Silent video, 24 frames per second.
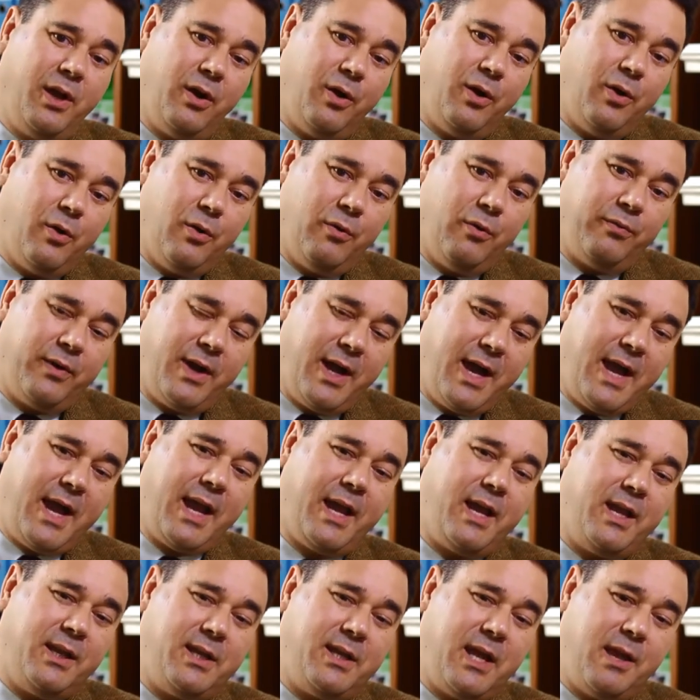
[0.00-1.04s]
of
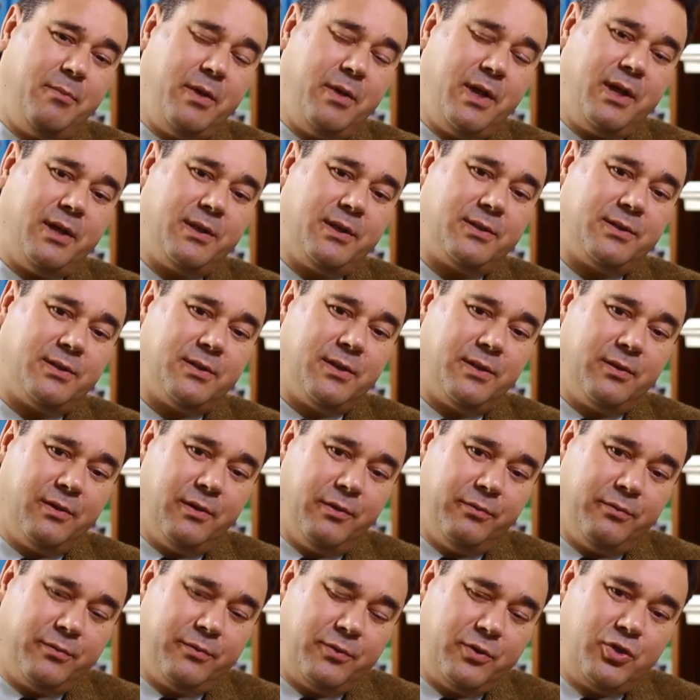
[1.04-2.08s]
academics,
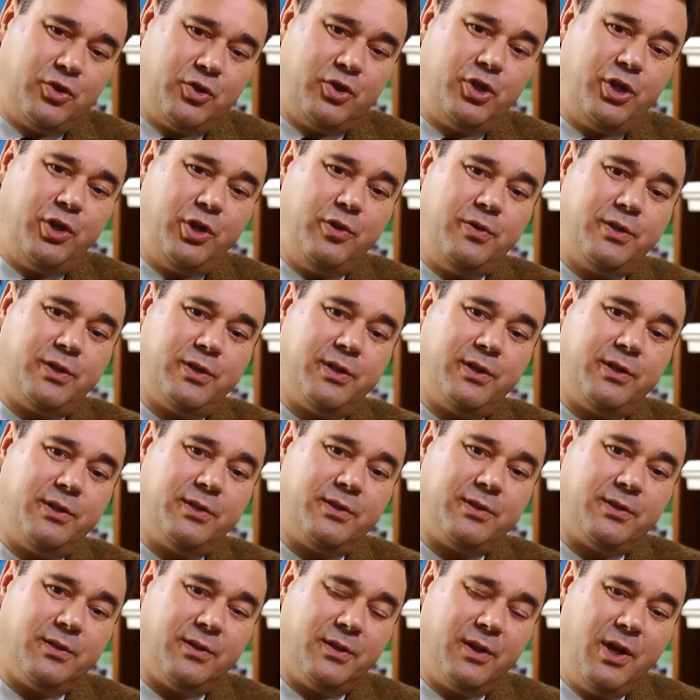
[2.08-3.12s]
of
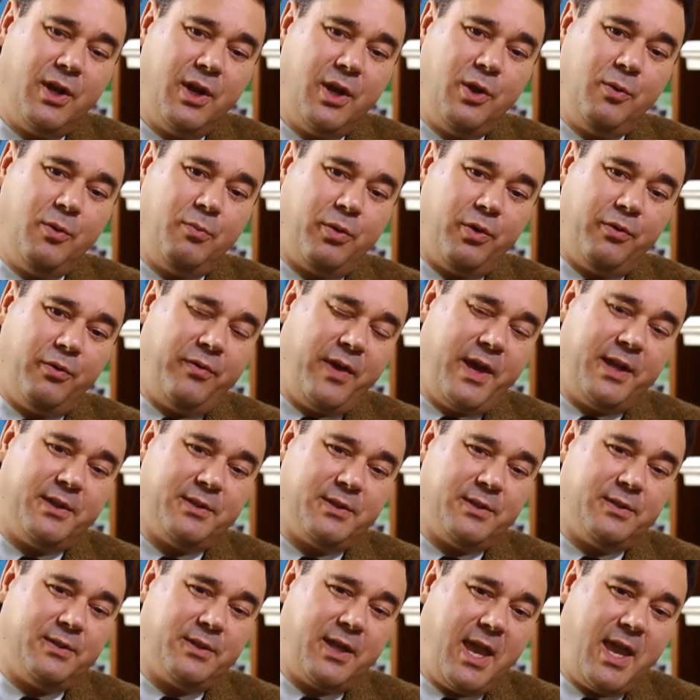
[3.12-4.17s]
tutors and
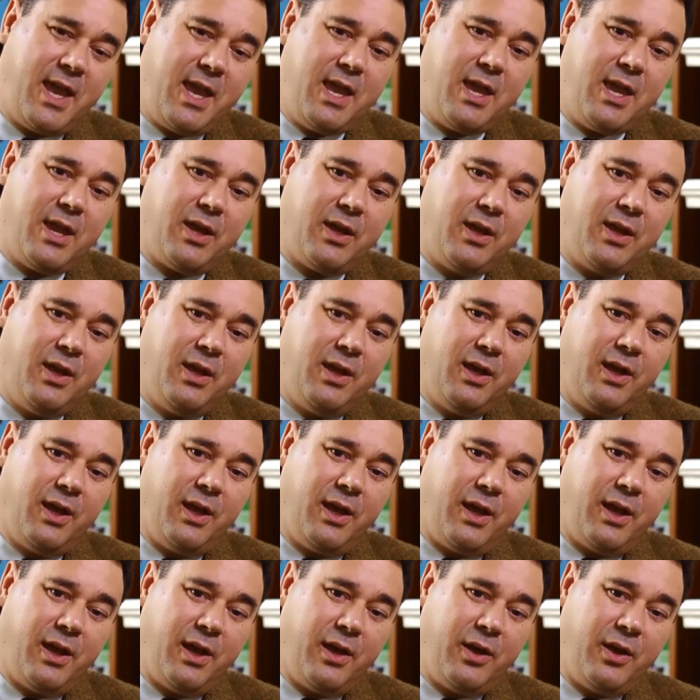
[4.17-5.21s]
professors here
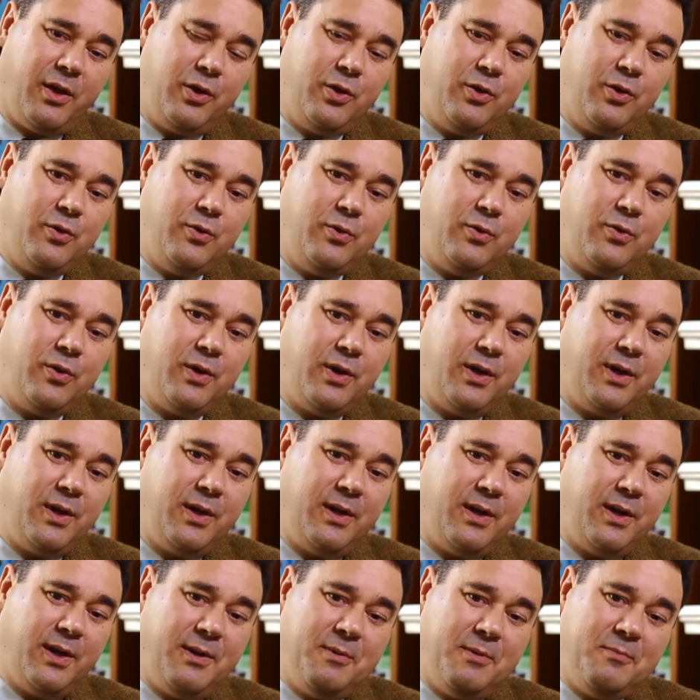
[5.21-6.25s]
who
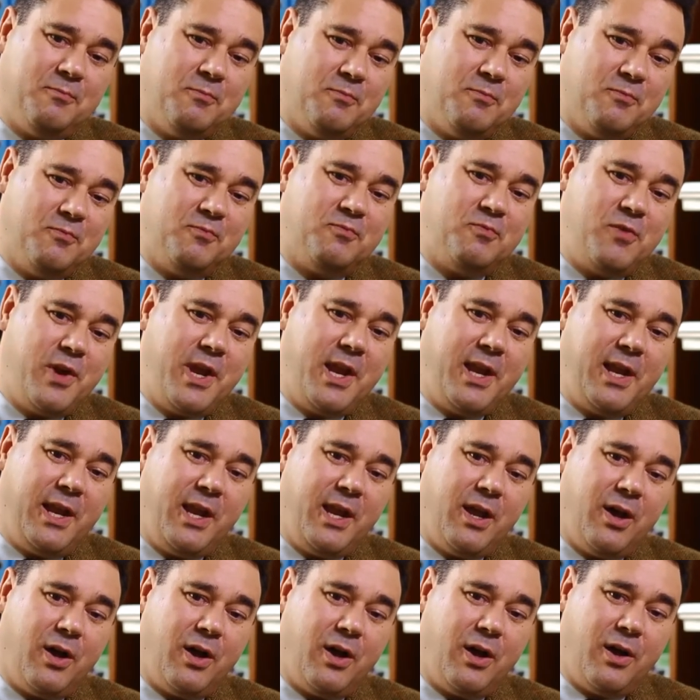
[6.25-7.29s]

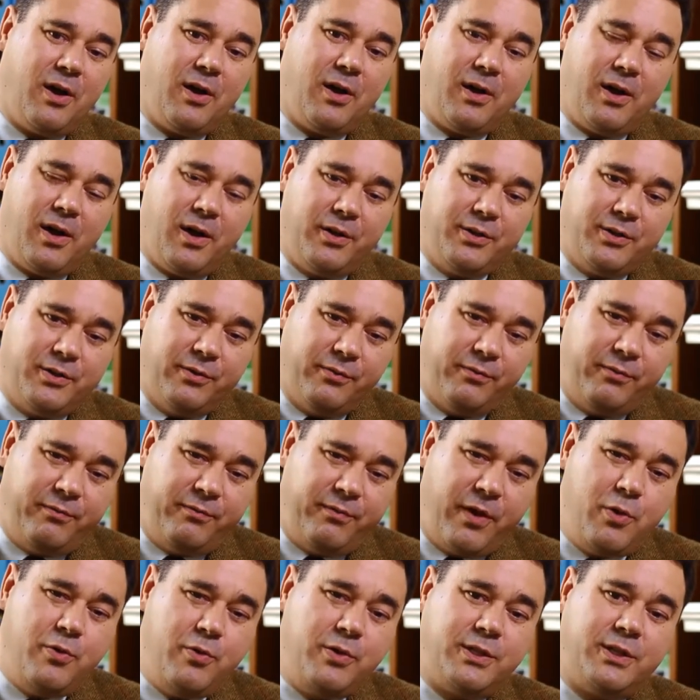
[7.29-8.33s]
really are
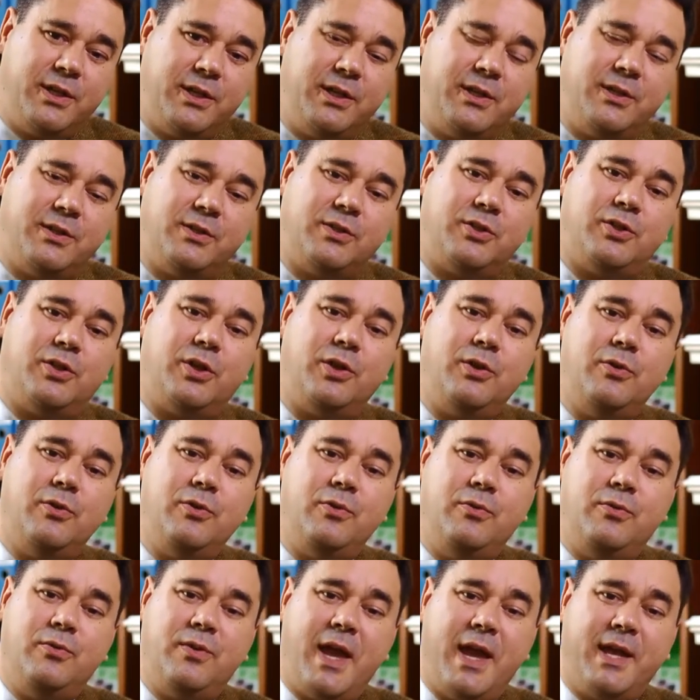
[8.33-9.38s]
devoted
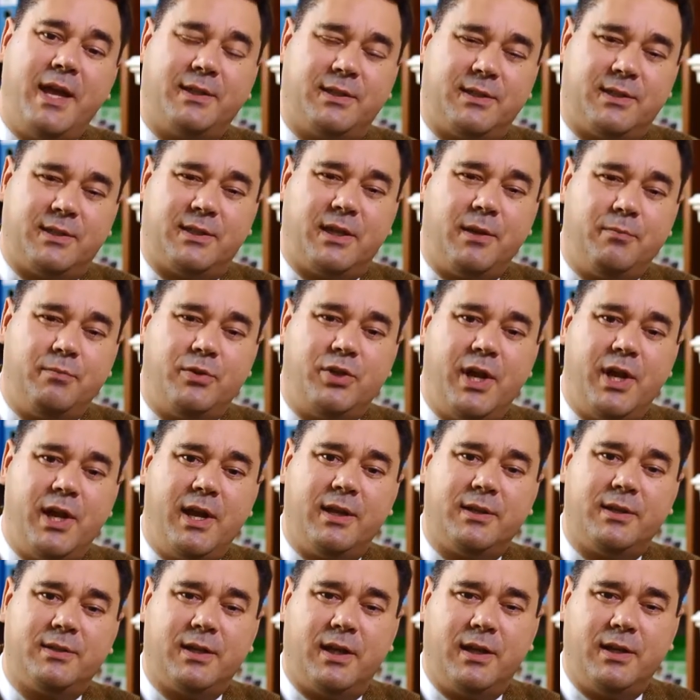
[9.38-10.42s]
to their
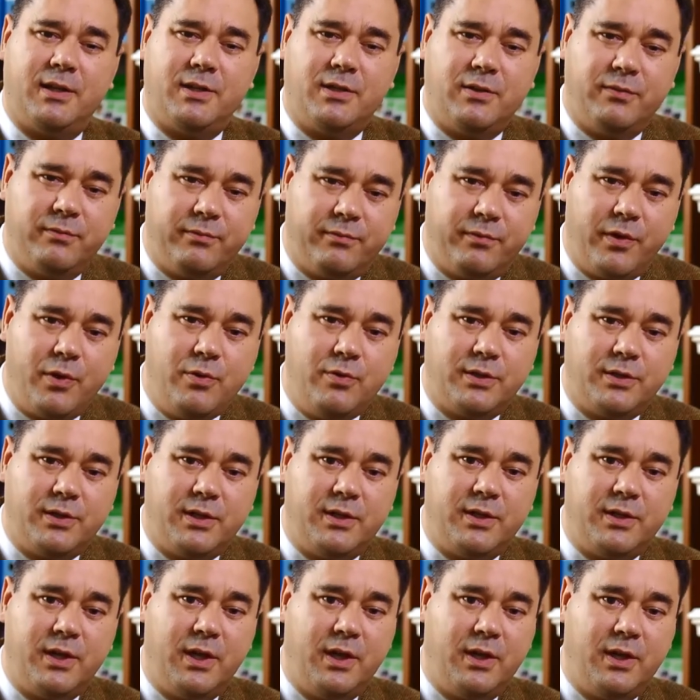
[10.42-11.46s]
subjects and
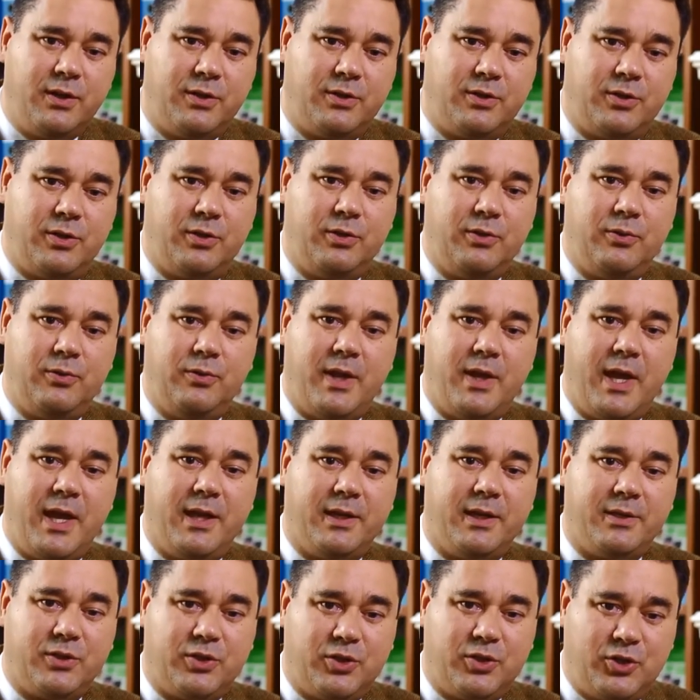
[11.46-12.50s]
devoted to
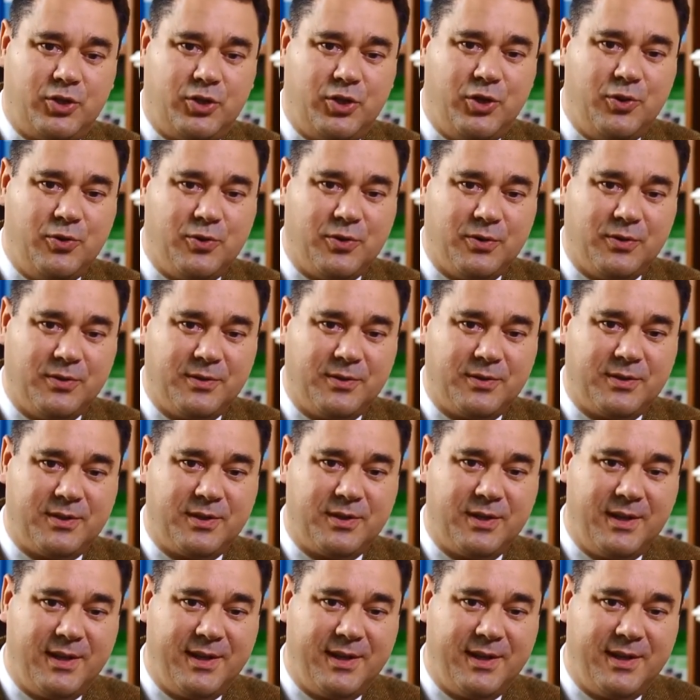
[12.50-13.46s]
their students.